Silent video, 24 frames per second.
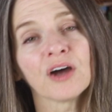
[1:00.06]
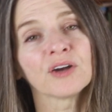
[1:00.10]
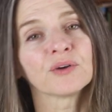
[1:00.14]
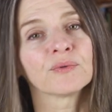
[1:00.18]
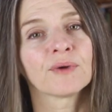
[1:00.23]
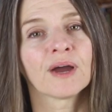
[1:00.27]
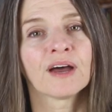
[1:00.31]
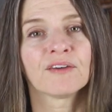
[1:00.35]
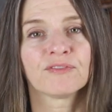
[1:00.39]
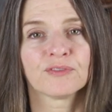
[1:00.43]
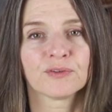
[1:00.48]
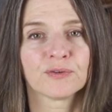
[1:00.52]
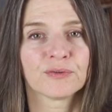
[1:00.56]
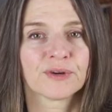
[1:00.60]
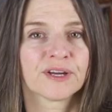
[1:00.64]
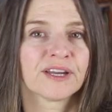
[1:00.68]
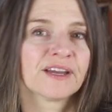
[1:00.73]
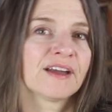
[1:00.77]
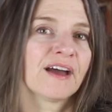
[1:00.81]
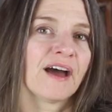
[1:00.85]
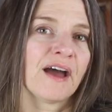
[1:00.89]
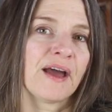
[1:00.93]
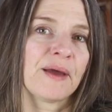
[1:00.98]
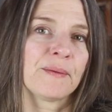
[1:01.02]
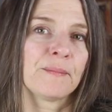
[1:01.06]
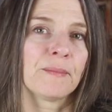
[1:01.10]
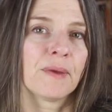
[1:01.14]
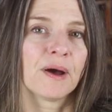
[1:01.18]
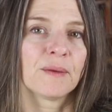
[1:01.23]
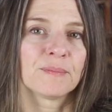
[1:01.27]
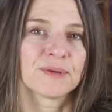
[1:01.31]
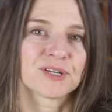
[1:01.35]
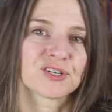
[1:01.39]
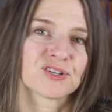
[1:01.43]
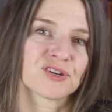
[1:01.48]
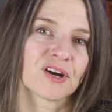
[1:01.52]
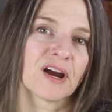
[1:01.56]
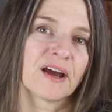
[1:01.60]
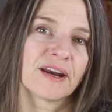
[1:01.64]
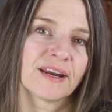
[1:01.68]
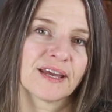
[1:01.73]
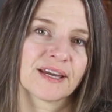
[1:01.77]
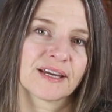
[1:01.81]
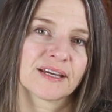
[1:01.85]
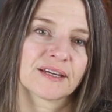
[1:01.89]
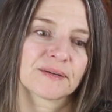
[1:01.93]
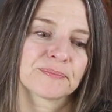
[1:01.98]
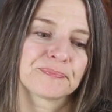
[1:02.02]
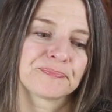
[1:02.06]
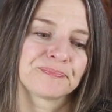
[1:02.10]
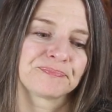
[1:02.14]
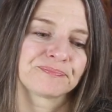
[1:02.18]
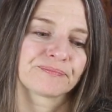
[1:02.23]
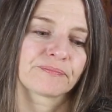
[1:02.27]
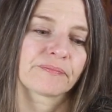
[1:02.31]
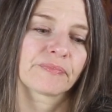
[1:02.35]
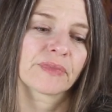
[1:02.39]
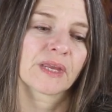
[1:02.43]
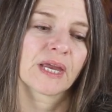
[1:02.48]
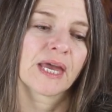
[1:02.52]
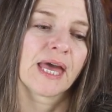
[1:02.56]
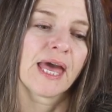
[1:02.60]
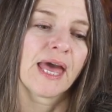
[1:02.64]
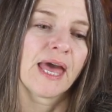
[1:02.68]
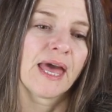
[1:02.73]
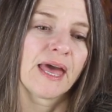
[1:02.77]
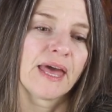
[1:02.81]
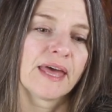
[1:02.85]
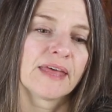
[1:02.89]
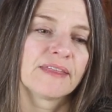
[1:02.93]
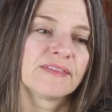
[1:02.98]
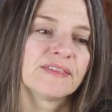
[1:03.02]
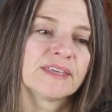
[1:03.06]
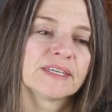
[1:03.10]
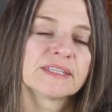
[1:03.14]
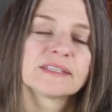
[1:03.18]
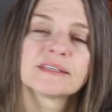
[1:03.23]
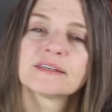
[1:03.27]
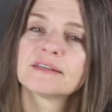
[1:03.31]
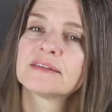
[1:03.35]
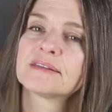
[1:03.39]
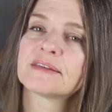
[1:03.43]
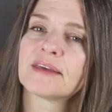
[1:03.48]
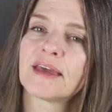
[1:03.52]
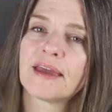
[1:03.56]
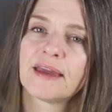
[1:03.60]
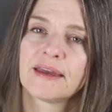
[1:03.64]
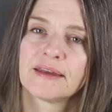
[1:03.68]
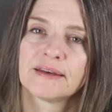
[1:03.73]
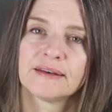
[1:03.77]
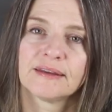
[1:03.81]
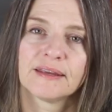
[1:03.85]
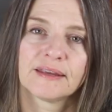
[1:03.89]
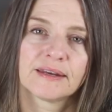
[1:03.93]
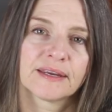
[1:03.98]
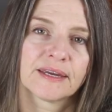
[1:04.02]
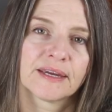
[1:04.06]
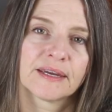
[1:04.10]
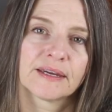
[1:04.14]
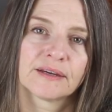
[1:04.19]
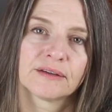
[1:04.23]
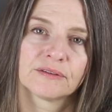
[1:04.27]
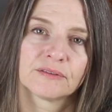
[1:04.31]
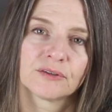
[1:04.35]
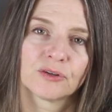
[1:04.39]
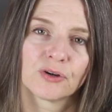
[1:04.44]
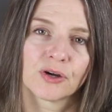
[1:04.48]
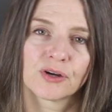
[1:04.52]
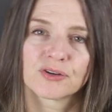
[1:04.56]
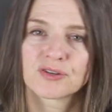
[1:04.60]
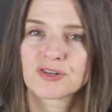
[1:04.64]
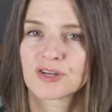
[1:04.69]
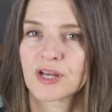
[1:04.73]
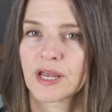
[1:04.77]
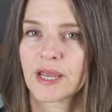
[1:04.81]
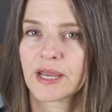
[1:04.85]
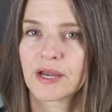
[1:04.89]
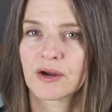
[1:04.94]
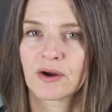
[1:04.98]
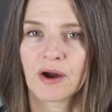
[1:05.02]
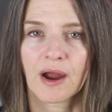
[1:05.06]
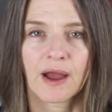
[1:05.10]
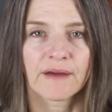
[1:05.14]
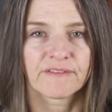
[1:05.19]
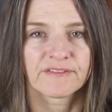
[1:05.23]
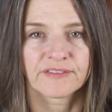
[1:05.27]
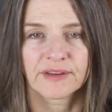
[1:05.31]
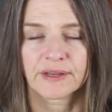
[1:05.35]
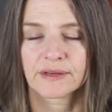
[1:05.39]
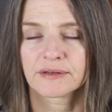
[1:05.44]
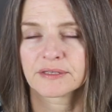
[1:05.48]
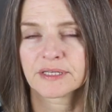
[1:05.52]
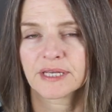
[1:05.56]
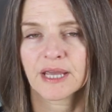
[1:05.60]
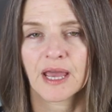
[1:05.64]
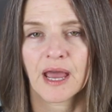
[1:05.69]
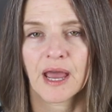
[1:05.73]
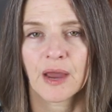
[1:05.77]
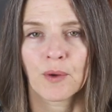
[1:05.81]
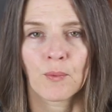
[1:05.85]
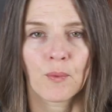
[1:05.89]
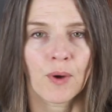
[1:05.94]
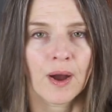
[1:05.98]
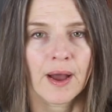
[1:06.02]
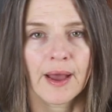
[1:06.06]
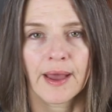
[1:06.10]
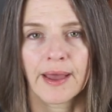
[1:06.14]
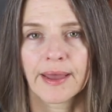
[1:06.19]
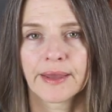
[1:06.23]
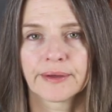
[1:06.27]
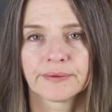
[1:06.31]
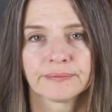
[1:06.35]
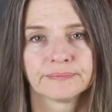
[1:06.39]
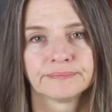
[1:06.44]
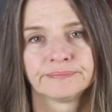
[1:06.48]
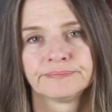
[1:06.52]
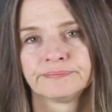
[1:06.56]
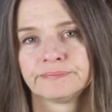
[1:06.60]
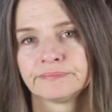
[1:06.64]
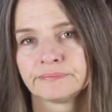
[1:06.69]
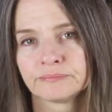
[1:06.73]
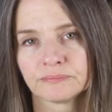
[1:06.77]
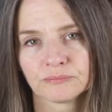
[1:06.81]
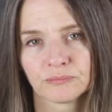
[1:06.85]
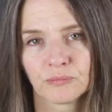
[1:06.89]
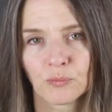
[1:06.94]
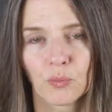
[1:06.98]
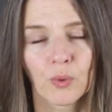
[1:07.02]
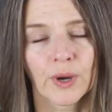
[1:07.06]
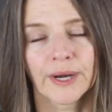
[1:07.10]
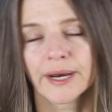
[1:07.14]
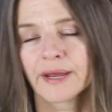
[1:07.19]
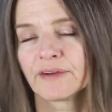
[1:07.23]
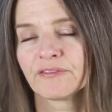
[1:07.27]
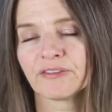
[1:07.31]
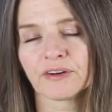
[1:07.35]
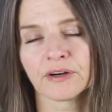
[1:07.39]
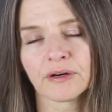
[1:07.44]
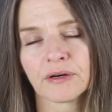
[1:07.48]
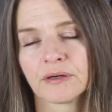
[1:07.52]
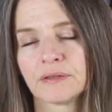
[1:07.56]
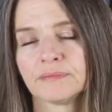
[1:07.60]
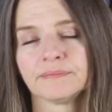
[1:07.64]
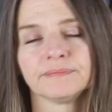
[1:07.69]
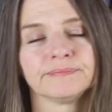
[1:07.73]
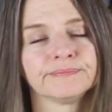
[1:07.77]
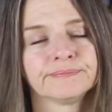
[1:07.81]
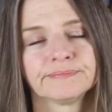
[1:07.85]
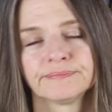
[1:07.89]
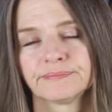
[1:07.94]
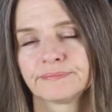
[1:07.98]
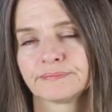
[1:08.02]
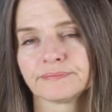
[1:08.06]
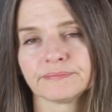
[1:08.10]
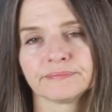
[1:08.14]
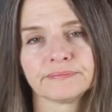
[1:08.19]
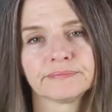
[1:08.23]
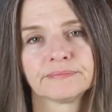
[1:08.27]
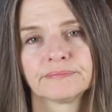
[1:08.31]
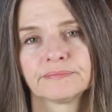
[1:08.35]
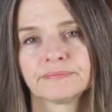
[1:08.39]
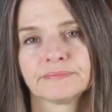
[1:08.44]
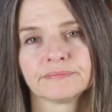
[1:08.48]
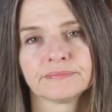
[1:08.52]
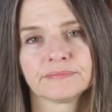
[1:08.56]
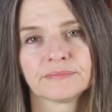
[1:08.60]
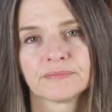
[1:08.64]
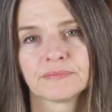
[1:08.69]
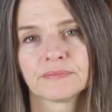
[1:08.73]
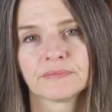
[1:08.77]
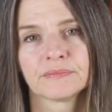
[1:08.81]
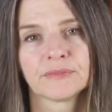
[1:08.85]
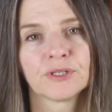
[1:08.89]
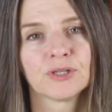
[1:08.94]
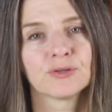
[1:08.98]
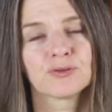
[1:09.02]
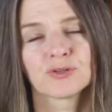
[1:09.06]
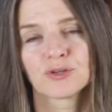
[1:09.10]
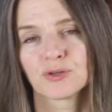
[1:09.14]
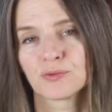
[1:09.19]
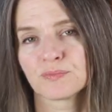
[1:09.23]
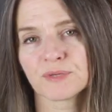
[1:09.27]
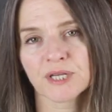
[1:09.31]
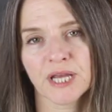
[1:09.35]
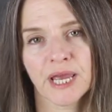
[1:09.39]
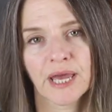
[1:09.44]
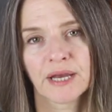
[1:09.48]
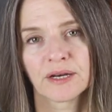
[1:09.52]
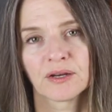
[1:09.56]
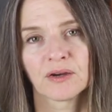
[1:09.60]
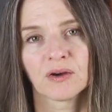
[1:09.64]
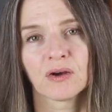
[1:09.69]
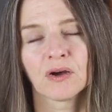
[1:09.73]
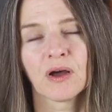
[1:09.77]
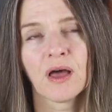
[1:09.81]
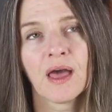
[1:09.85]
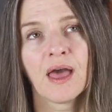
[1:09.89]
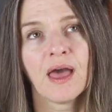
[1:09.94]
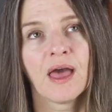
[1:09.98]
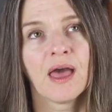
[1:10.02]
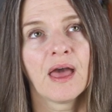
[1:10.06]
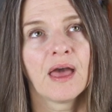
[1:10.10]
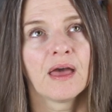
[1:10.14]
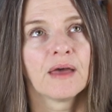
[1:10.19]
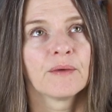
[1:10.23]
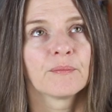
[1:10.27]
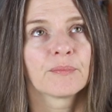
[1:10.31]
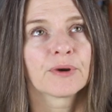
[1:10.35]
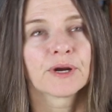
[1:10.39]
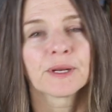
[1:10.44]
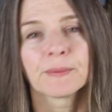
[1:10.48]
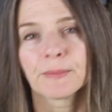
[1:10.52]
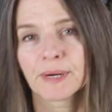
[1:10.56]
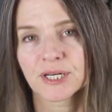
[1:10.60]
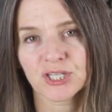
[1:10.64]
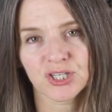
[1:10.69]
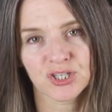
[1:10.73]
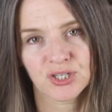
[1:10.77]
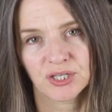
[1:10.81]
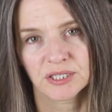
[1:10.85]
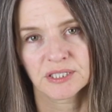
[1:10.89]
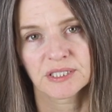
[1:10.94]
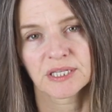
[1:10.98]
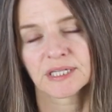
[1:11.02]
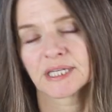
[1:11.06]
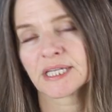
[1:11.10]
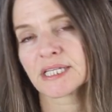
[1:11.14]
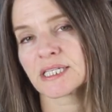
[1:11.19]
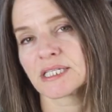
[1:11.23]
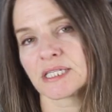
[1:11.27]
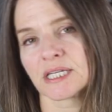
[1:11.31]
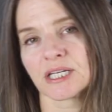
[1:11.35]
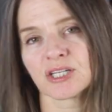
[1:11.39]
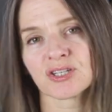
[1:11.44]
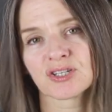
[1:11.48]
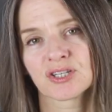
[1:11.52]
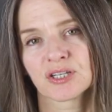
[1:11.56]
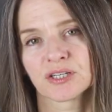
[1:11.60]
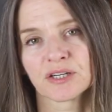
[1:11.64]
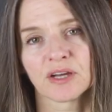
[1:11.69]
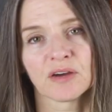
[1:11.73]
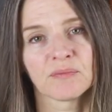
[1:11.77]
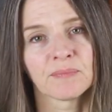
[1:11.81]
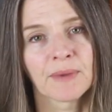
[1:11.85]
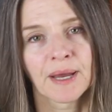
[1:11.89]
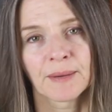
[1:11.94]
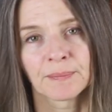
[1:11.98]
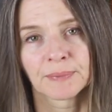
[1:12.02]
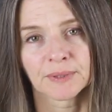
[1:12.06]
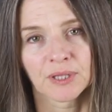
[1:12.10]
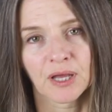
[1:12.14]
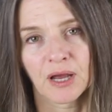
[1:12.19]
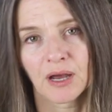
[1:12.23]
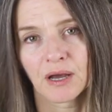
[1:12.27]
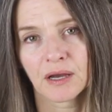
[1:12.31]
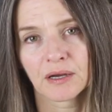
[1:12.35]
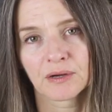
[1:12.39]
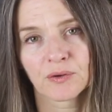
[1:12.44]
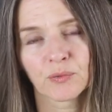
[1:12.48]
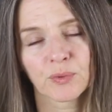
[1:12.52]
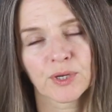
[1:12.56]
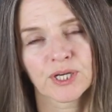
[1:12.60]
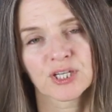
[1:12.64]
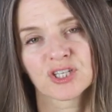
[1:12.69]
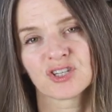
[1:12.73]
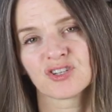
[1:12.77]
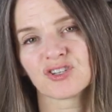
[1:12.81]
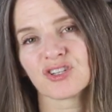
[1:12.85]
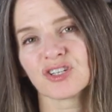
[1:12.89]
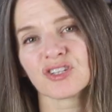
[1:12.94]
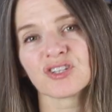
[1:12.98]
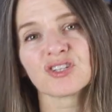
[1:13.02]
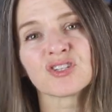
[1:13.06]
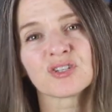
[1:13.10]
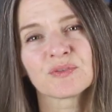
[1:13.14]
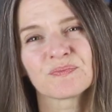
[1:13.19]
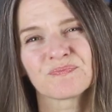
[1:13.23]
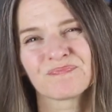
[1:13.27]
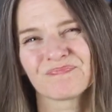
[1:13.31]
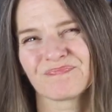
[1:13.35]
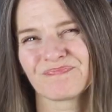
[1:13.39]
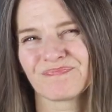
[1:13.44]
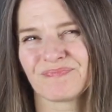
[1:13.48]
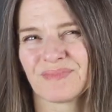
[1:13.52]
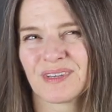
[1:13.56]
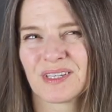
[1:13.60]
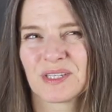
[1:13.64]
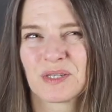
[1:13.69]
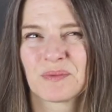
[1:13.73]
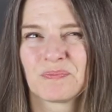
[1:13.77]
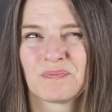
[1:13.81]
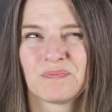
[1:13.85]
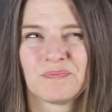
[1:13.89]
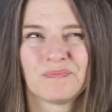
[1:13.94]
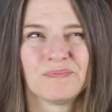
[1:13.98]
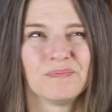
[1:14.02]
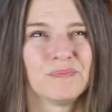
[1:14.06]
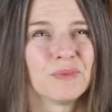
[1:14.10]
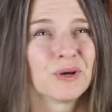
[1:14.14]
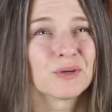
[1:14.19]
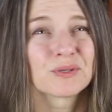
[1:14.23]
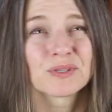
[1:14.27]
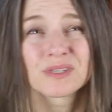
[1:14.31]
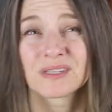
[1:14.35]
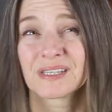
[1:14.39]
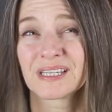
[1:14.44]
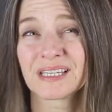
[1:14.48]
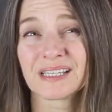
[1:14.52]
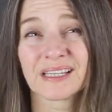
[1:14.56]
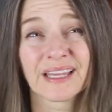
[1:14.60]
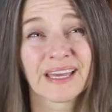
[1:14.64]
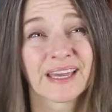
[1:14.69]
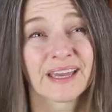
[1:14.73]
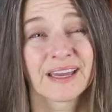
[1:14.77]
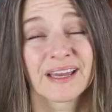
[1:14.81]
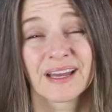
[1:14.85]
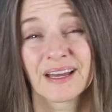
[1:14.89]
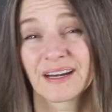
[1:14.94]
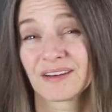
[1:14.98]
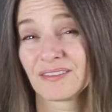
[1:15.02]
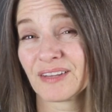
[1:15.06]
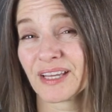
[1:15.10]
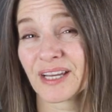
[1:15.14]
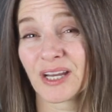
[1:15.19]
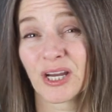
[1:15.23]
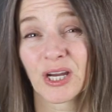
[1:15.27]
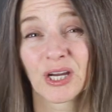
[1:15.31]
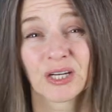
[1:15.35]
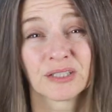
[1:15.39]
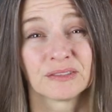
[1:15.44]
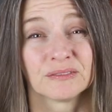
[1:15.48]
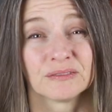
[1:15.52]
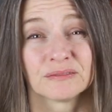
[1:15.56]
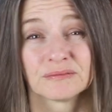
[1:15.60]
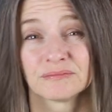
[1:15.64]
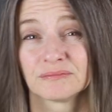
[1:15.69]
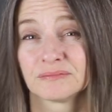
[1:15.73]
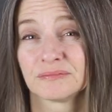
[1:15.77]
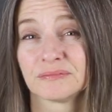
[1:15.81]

On Ravelry, I am Mamatronic. This is a knitting, crochet, crafting, DIY, whatever YouTube channel. Pretty much just an extension of my blog, which just is mostly like kind of like a